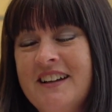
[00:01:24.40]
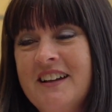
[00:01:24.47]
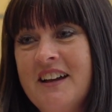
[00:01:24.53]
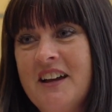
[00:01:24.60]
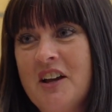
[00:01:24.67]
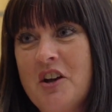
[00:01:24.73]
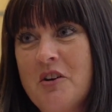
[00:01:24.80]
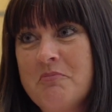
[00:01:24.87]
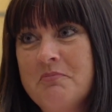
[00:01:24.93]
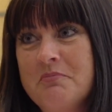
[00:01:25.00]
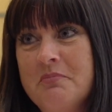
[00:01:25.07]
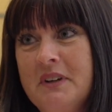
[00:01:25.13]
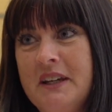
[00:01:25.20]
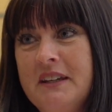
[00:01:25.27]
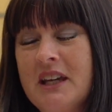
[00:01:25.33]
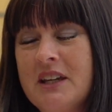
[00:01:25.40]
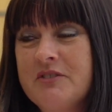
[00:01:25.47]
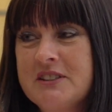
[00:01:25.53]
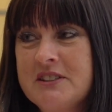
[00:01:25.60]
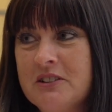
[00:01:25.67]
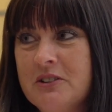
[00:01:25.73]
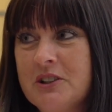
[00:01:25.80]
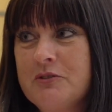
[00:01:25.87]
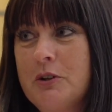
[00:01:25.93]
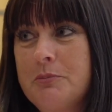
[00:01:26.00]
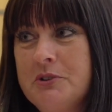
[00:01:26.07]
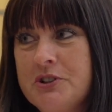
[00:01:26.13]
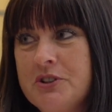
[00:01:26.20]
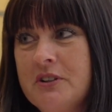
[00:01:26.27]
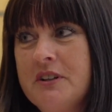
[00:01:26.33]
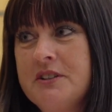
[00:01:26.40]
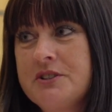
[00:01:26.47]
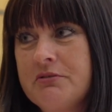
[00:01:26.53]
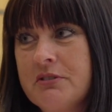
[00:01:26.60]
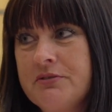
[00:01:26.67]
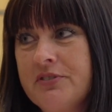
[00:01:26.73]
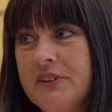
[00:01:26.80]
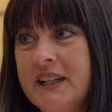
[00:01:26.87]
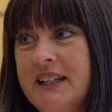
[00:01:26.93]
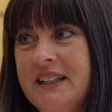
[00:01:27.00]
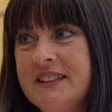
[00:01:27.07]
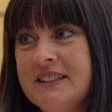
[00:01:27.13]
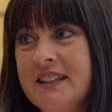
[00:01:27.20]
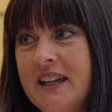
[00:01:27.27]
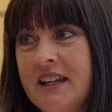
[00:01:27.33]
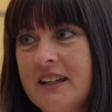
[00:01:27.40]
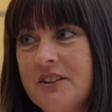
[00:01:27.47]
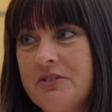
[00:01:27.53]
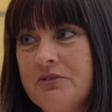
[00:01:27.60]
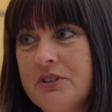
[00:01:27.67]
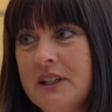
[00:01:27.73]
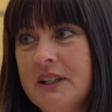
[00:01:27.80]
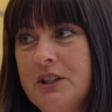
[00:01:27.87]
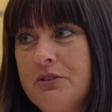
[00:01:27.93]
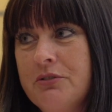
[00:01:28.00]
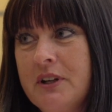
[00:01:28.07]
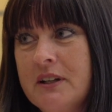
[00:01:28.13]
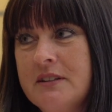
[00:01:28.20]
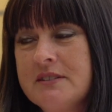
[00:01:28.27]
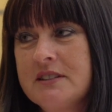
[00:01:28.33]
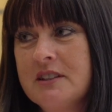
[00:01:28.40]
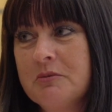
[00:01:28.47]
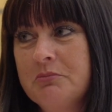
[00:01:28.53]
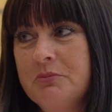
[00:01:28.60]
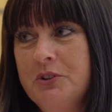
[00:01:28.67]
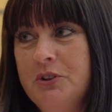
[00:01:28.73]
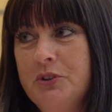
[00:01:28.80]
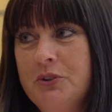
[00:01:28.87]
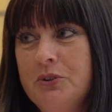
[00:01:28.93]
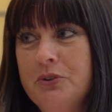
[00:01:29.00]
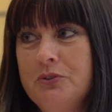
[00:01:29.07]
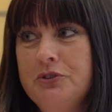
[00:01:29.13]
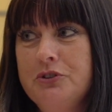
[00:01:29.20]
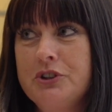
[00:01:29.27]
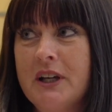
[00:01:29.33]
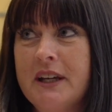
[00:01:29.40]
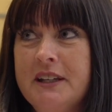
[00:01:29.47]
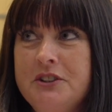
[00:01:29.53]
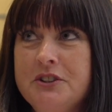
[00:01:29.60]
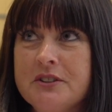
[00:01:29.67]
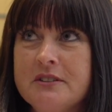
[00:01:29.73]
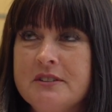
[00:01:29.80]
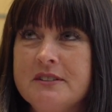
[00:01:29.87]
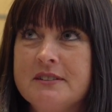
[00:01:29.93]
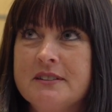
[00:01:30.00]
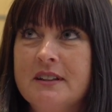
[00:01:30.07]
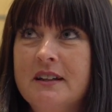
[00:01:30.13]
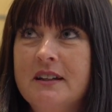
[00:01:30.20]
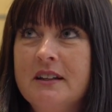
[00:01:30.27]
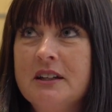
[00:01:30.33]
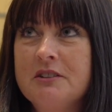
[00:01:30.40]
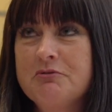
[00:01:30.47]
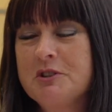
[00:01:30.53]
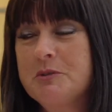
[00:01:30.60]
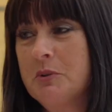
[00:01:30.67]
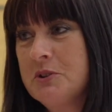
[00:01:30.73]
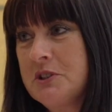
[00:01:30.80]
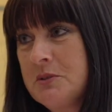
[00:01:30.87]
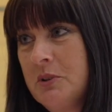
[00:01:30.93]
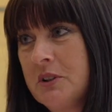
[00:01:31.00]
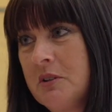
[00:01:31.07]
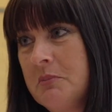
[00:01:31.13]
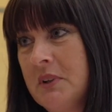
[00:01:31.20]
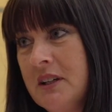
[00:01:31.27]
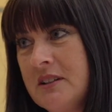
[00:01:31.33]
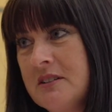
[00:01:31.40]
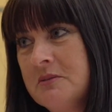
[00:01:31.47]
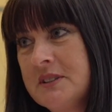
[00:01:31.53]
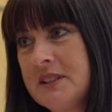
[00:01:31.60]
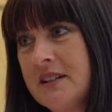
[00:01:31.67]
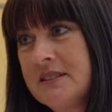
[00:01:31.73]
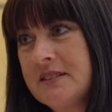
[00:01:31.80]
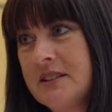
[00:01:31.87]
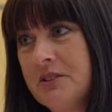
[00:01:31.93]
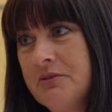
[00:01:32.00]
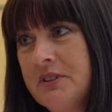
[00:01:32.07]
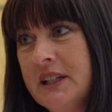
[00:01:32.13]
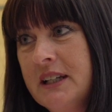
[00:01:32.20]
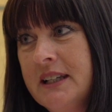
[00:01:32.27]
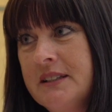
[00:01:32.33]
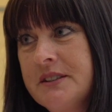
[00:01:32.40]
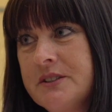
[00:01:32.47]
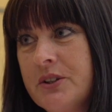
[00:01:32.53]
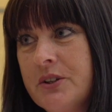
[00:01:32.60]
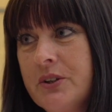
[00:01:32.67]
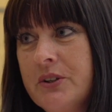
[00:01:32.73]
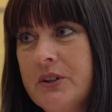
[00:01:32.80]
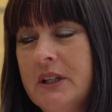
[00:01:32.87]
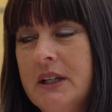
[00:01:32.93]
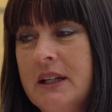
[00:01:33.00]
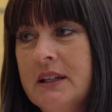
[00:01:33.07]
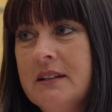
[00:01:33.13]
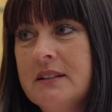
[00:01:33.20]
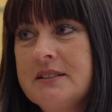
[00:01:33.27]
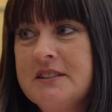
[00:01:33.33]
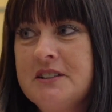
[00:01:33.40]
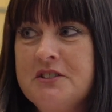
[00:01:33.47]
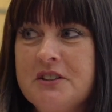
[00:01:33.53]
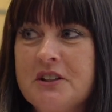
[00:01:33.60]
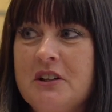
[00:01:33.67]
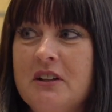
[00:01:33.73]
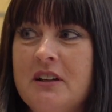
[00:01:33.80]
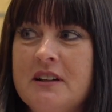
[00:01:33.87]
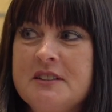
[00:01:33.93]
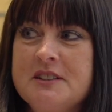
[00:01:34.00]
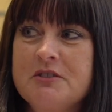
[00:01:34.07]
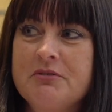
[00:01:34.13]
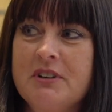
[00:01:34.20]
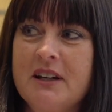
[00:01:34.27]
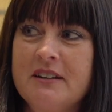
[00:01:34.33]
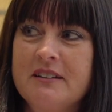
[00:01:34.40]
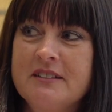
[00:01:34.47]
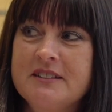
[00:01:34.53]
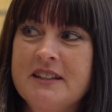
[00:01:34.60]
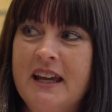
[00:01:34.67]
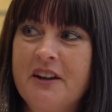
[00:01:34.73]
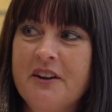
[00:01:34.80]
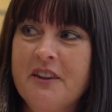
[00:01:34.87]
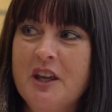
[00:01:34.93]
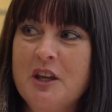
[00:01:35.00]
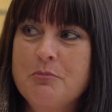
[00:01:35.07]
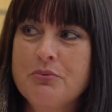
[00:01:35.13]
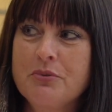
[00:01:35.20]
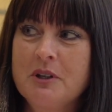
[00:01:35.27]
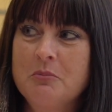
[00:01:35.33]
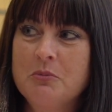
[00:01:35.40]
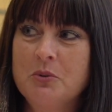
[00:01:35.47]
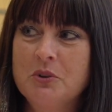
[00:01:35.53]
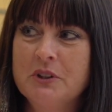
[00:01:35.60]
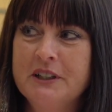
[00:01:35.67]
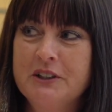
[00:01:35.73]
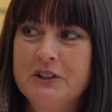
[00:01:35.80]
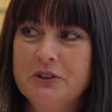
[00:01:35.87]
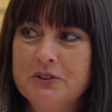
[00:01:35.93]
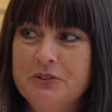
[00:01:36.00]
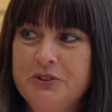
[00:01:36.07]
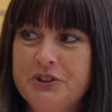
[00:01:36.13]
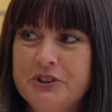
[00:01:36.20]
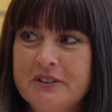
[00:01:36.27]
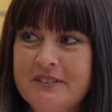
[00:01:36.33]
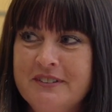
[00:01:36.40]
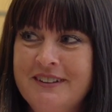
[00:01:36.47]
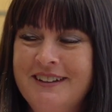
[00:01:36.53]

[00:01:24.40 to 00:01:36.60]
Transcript: It gave us a lot of opportunity to reflect and really create some new changes in response to what the market was asking, really. So listening to the clients around how do they bring more inclusion,